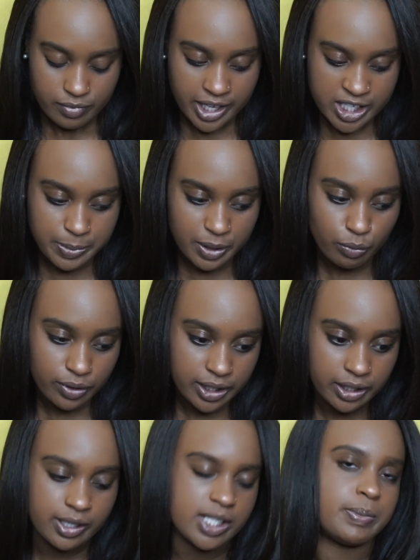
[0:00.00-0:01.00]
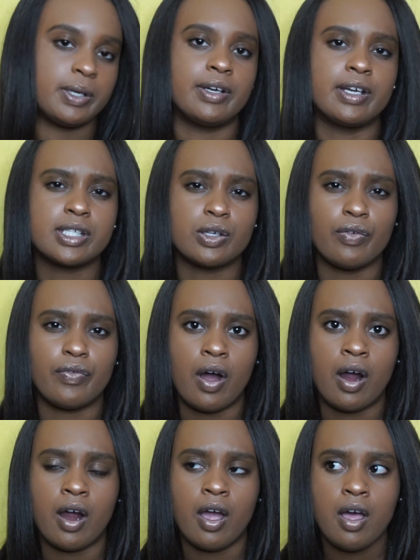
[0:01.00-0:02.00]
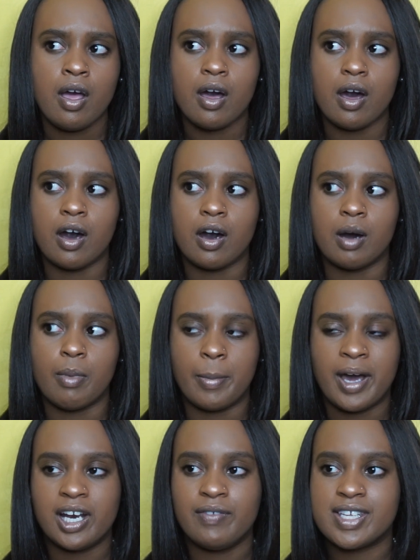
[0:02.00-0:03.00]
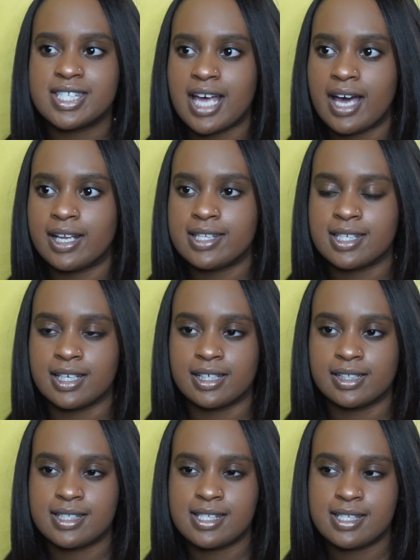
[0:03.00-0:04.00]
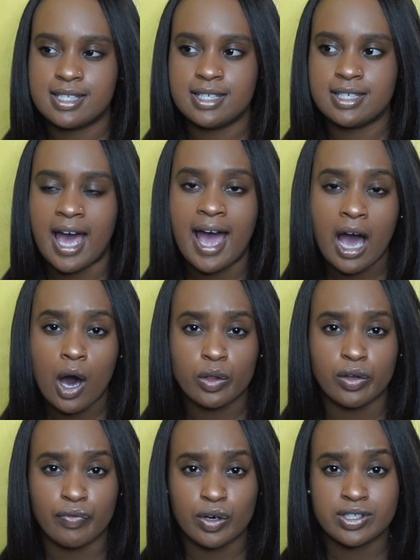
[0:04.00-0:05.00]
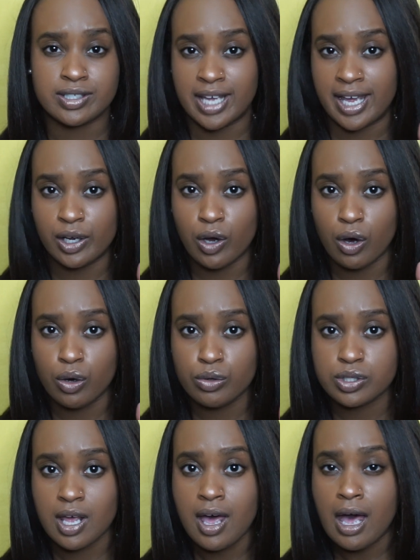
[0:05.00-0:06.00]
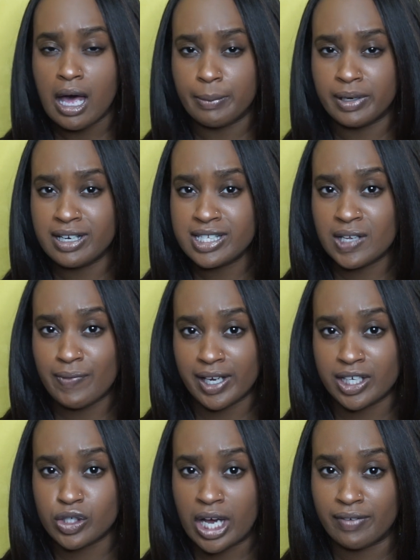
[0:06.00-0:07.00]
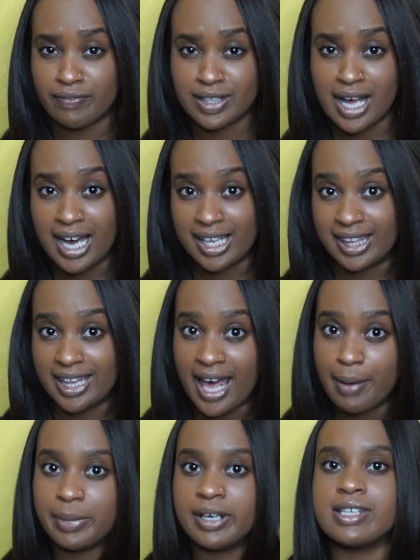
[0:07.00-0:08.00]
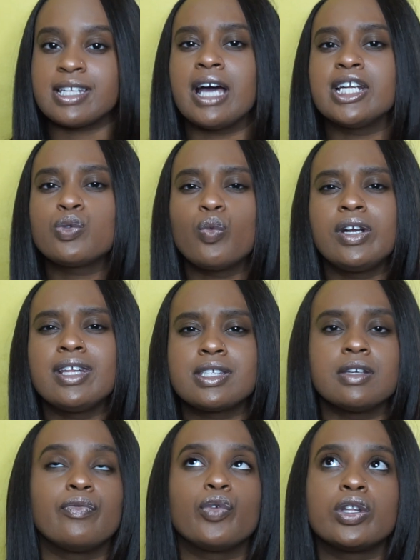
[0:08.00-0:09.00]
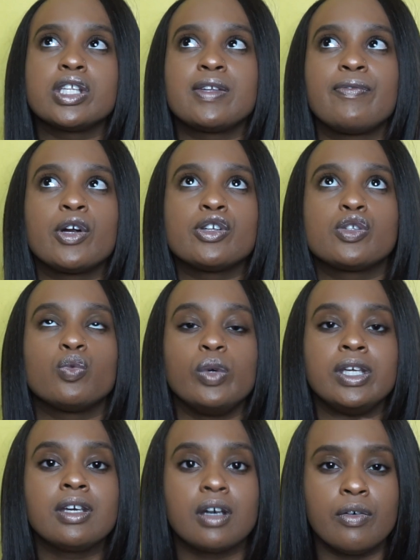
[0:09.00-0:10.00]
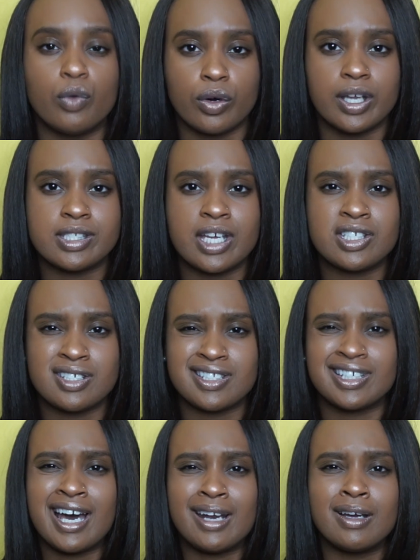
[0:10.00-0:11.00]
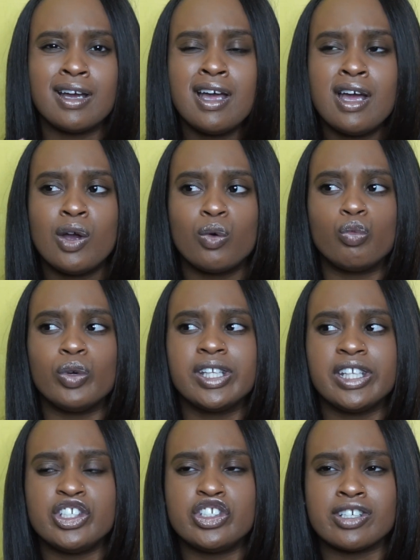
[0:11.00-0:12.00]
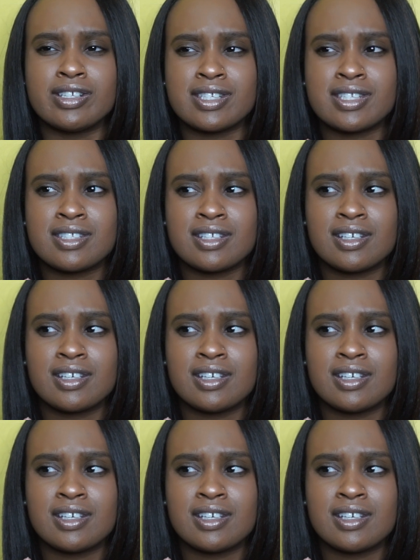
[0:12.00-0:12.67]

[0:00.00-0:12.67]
It's been a really good experience so far. I'm kind of excited to see how the first day goes. I'm gonna see if I can try to vlog that, because I just wanted to, for this first week of orientation, to kind of really just